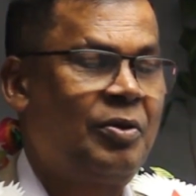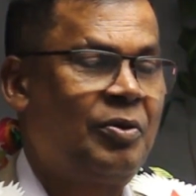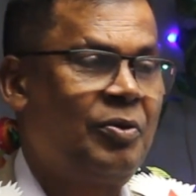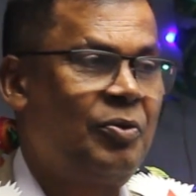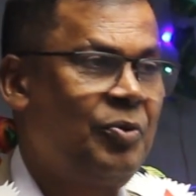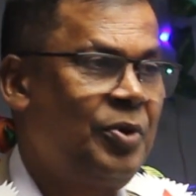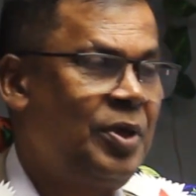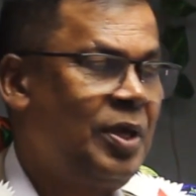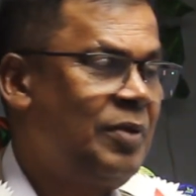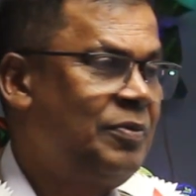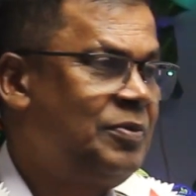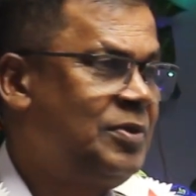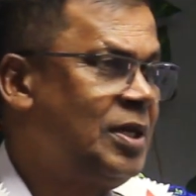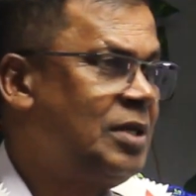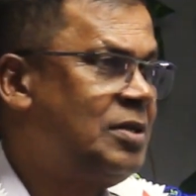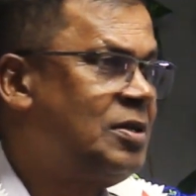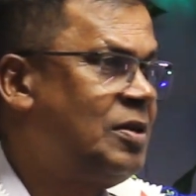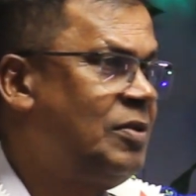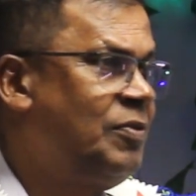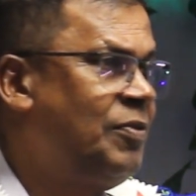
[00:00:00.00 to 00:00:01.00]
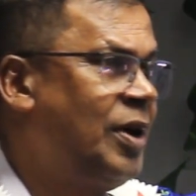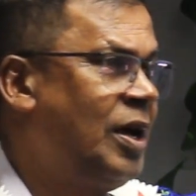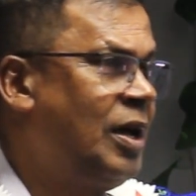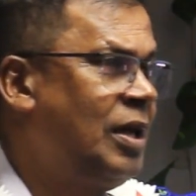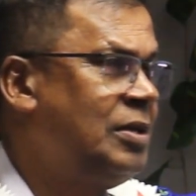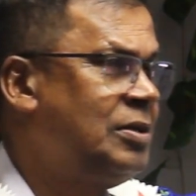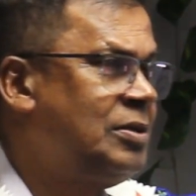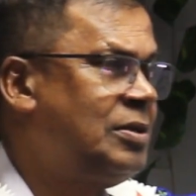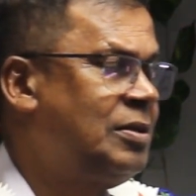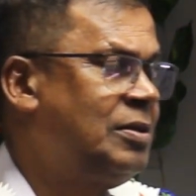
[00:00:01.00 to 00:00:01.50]
We have just
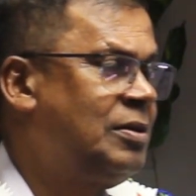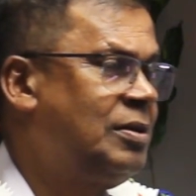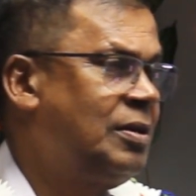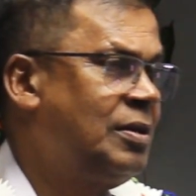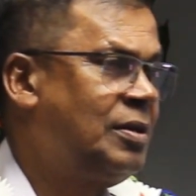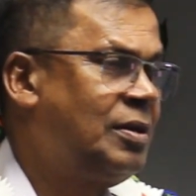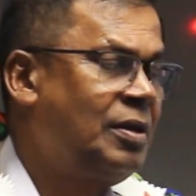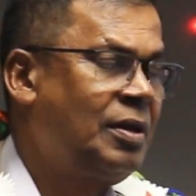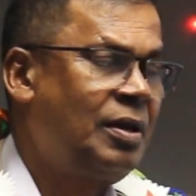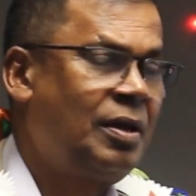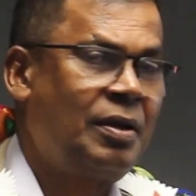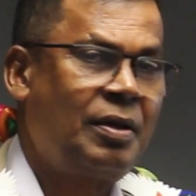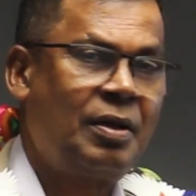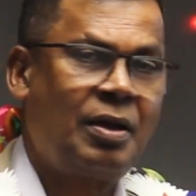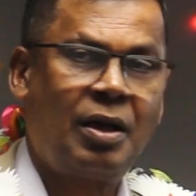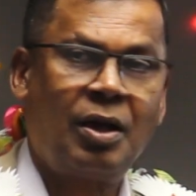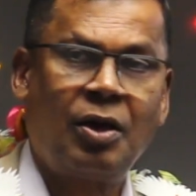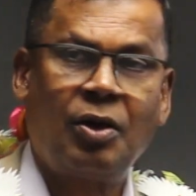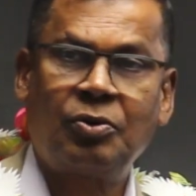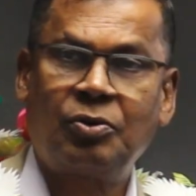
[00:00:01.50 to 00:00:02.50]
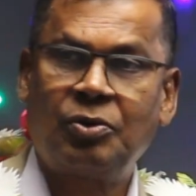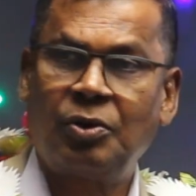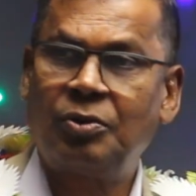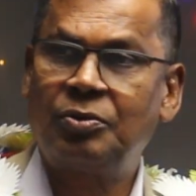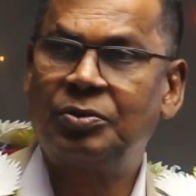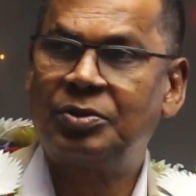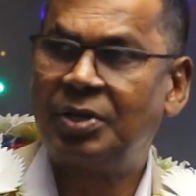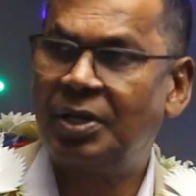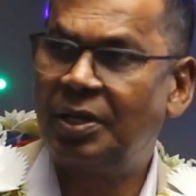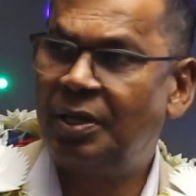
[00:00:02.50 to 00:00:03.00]
revised our
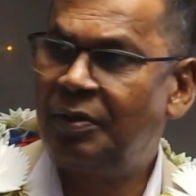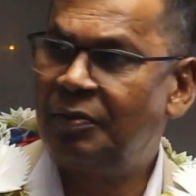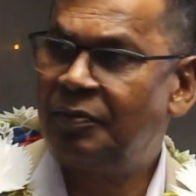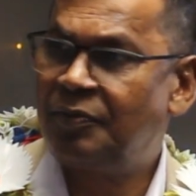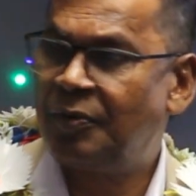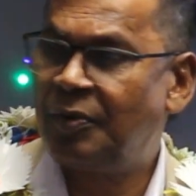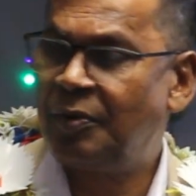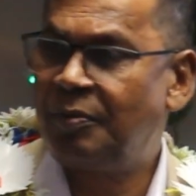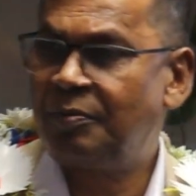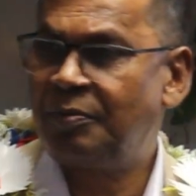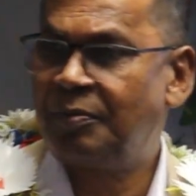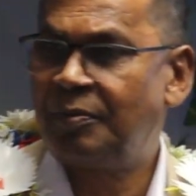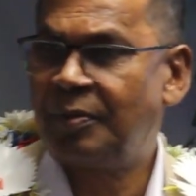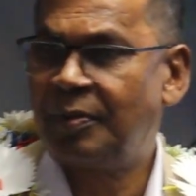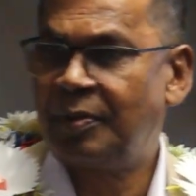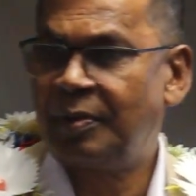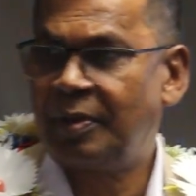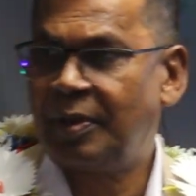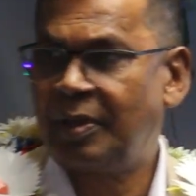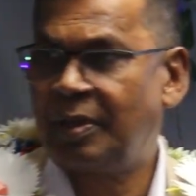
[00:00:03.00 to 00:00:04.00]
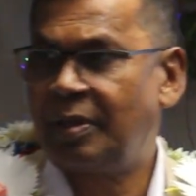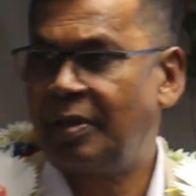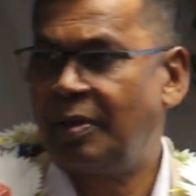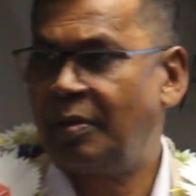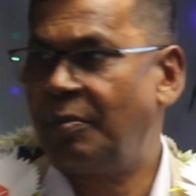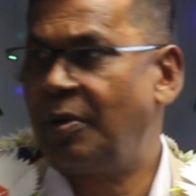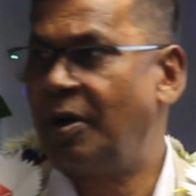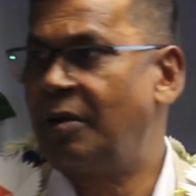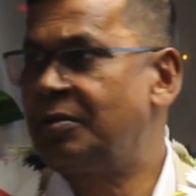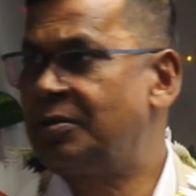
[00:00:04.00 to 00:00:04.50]
growth rate from
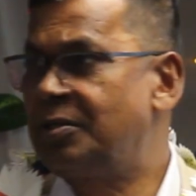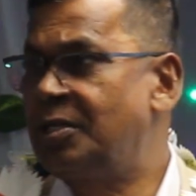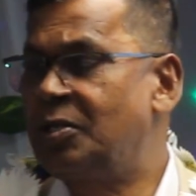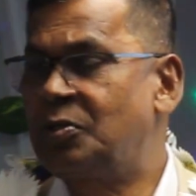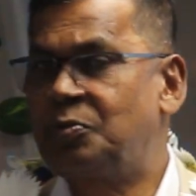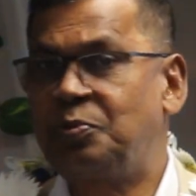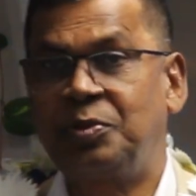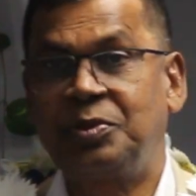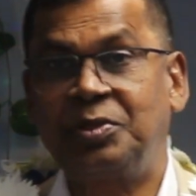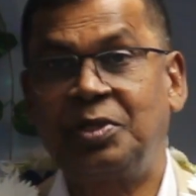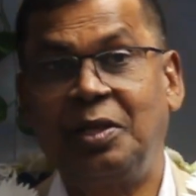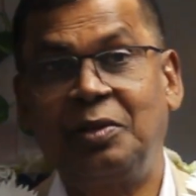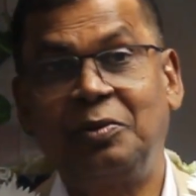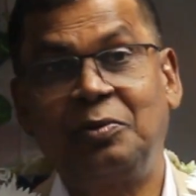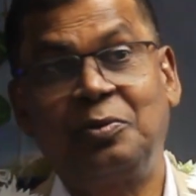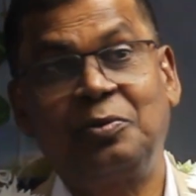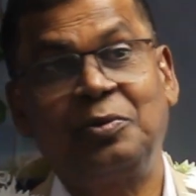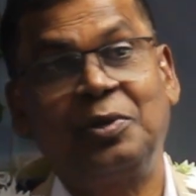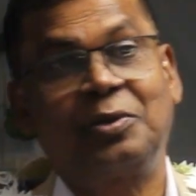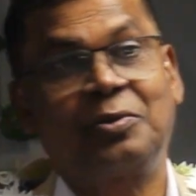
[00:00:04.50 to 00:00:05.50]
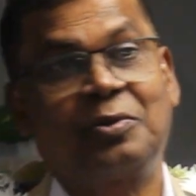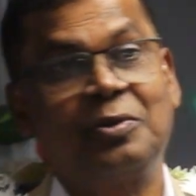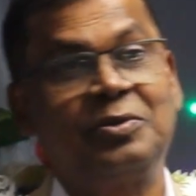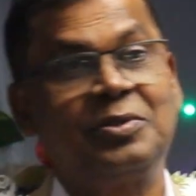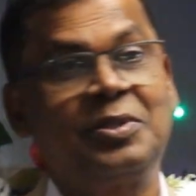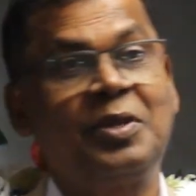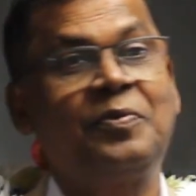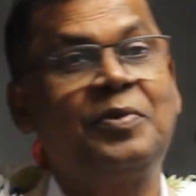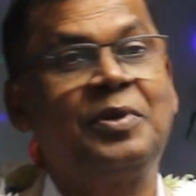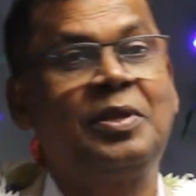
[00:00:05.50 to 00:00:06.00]
about 6% to a
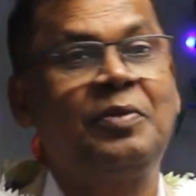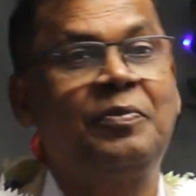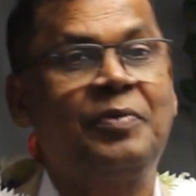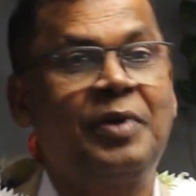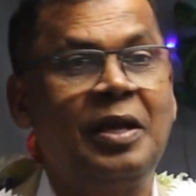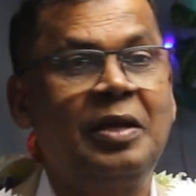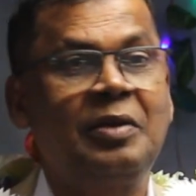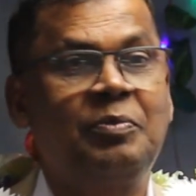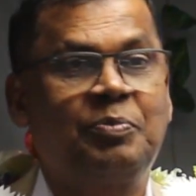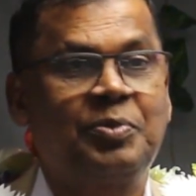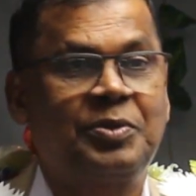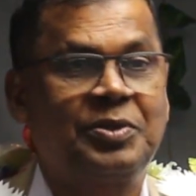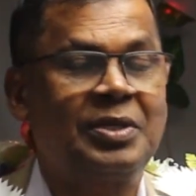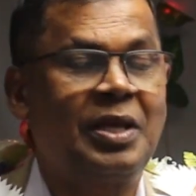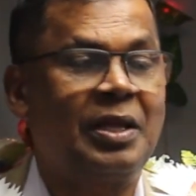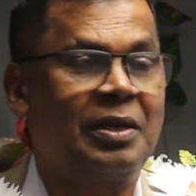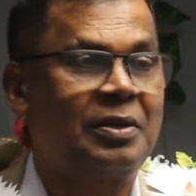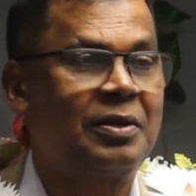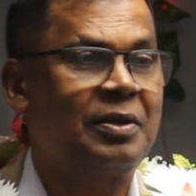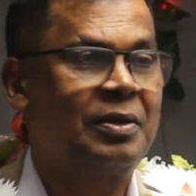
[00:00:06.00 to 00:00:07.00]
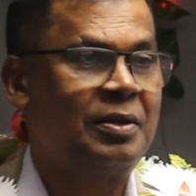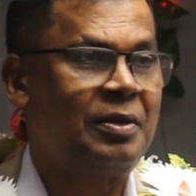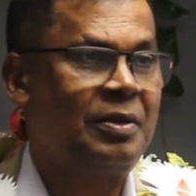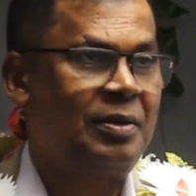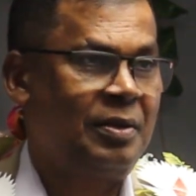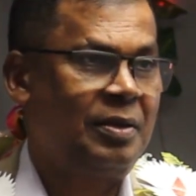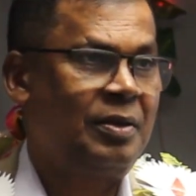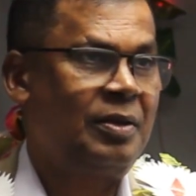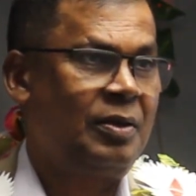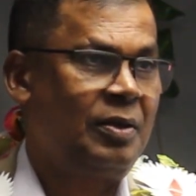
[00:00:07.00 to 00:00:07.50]
conservative 8%.
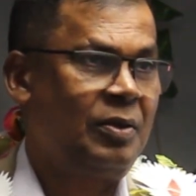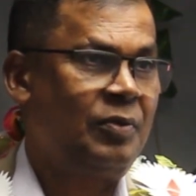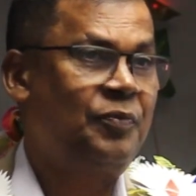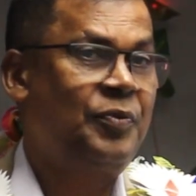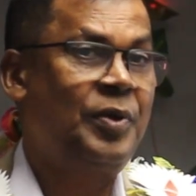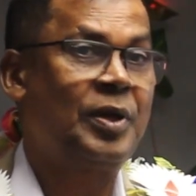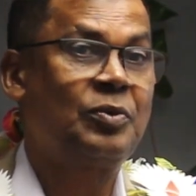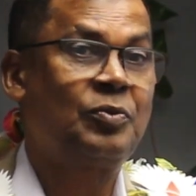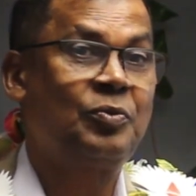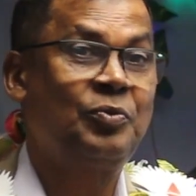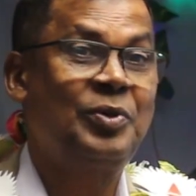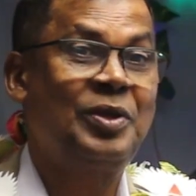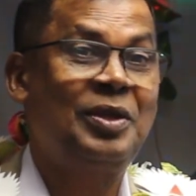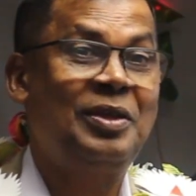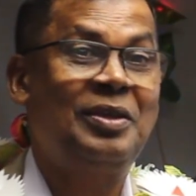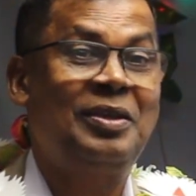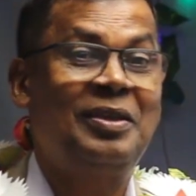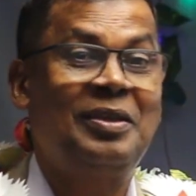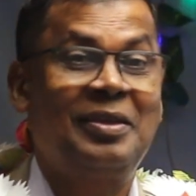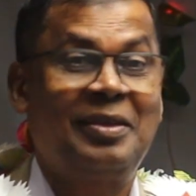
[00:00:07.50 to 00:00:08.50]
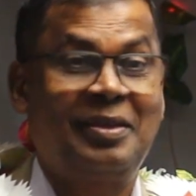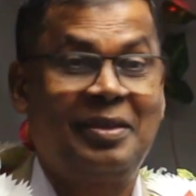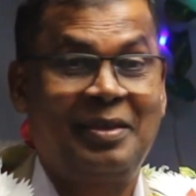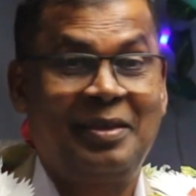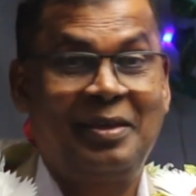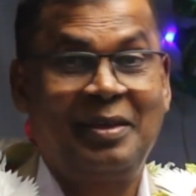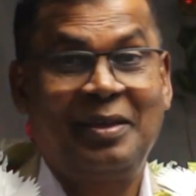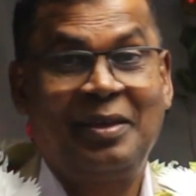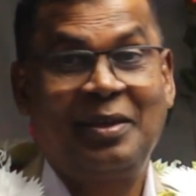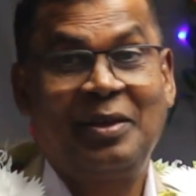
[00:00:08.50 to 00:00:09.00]
In fact,
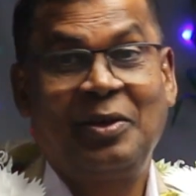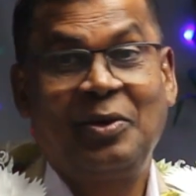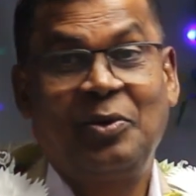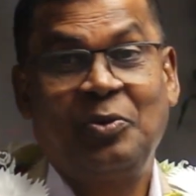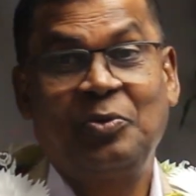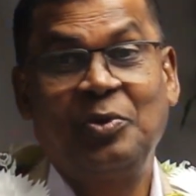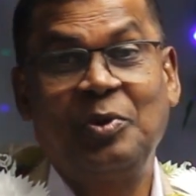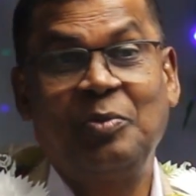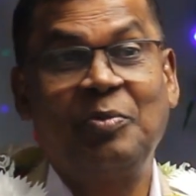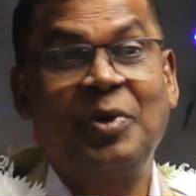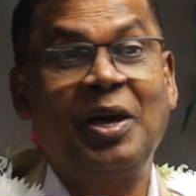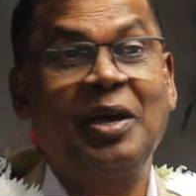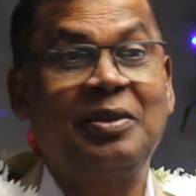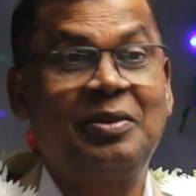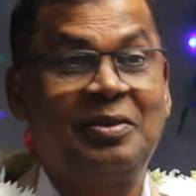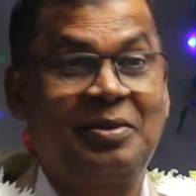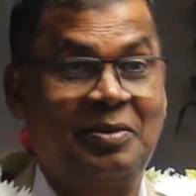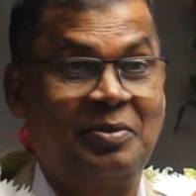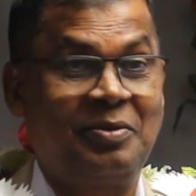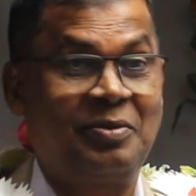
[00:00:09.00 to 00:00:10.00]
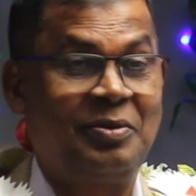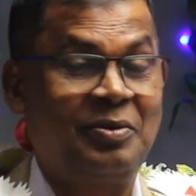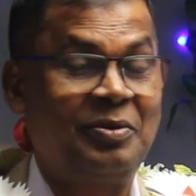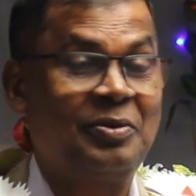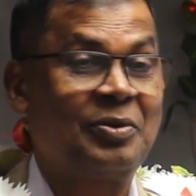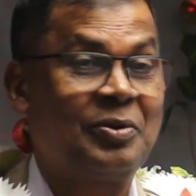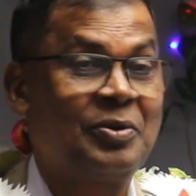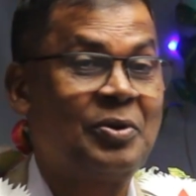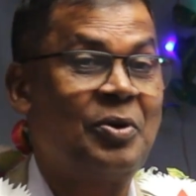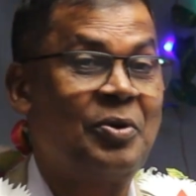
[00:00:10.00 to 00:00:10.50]
we might
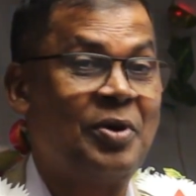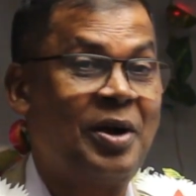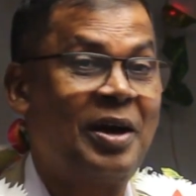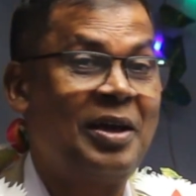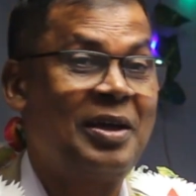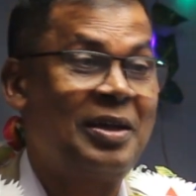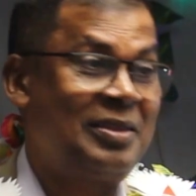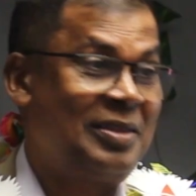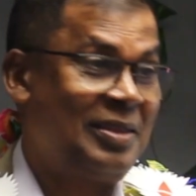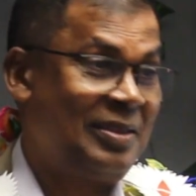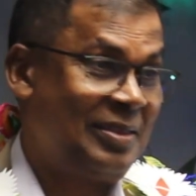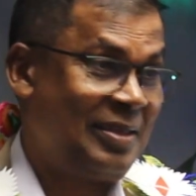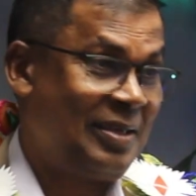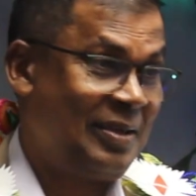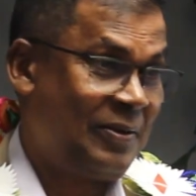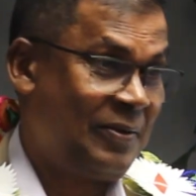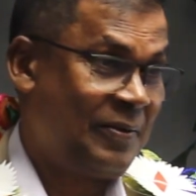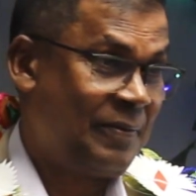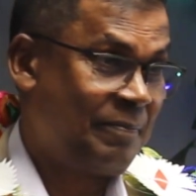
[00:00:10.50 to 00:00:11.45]
go higher than that.